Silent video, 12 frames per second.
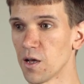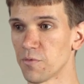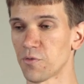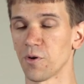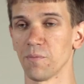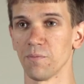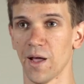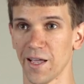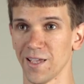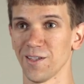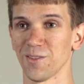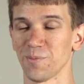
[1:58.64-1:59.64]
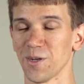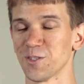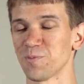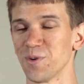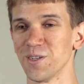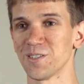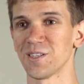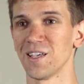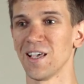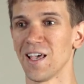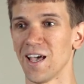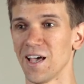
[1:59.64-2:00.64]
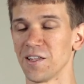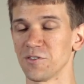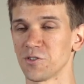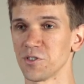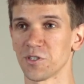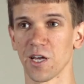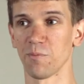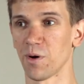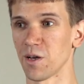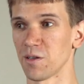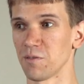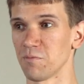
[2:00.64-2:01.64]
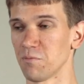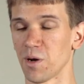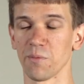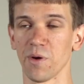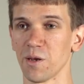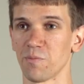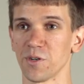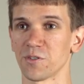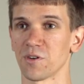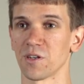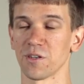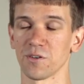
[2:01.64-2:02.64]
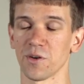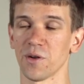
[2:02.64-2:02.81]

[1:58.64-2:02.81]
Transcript: from Aggie at The Best Print, and she's now my main printer. I don't